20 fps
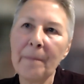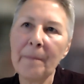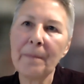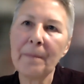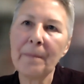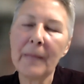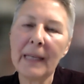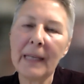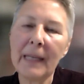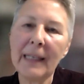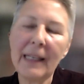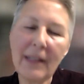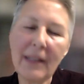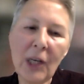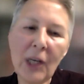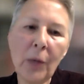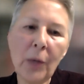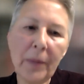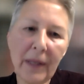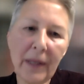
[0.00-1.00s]

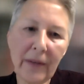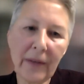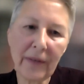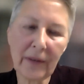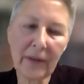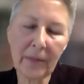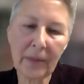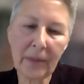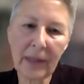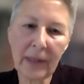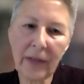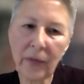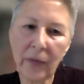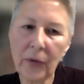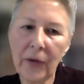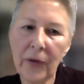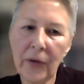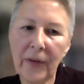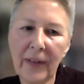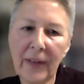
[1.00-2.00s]
Ethiopia is a place where
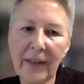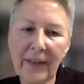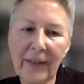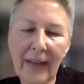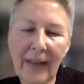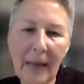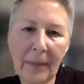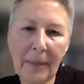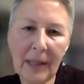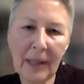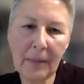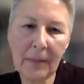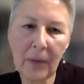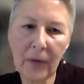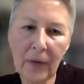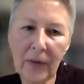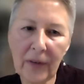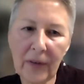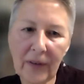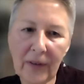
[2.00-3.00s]
you see this happening
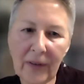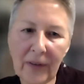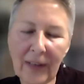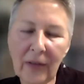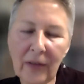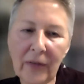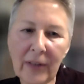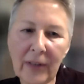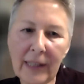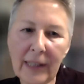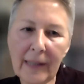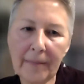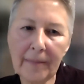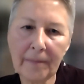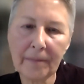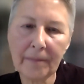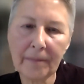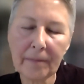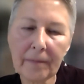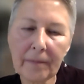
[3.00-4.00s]
most successfully.
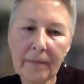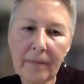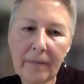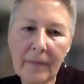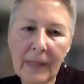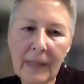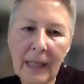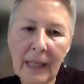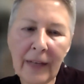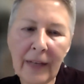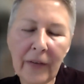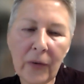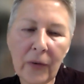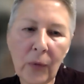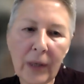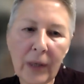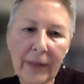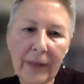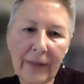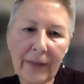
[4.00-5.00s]
And so
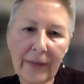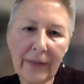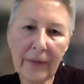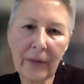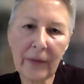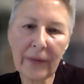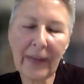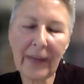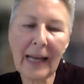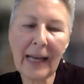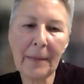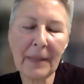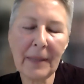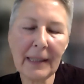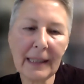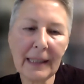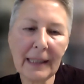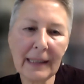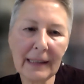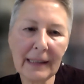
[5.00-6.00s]
what's happened
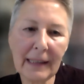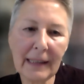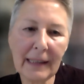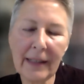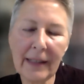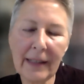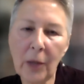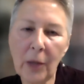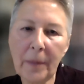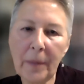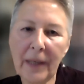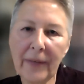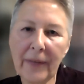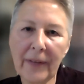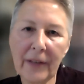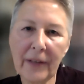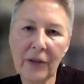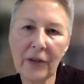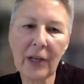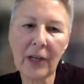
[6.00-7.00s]
in Ethiopia is
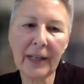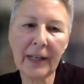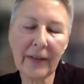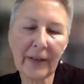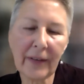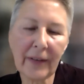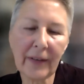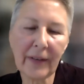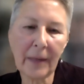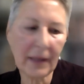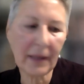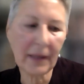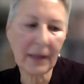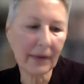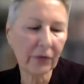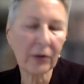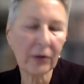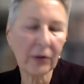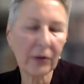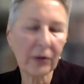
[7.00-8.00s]
that Chinese companies
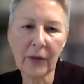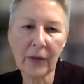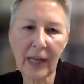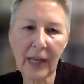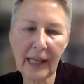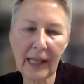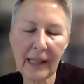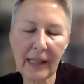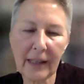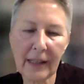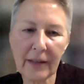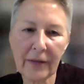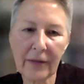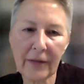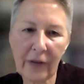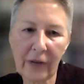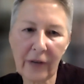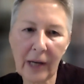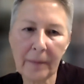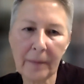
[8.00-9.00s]
have relocated
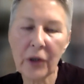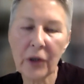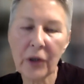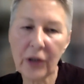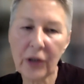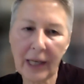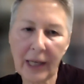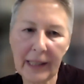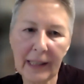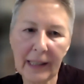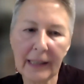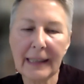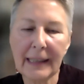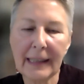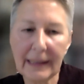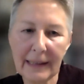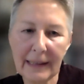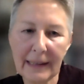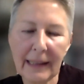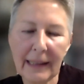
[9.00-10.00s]
from China
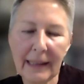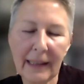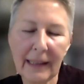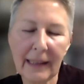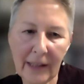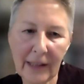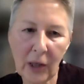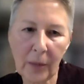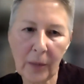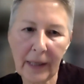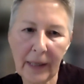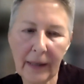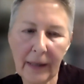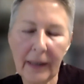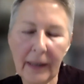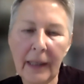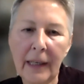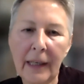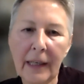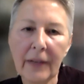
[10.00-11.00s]
into Ethiopia,
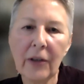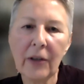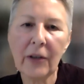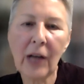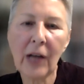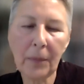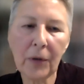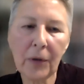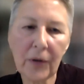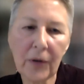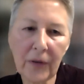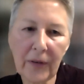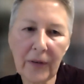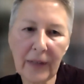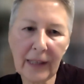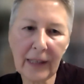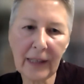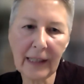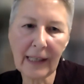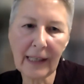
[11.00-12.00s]
and they're now
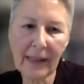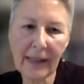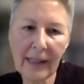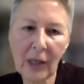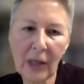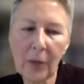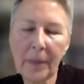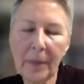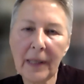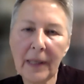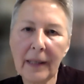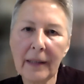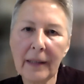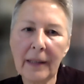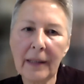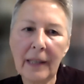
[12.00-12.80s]
producing in Ethiopia.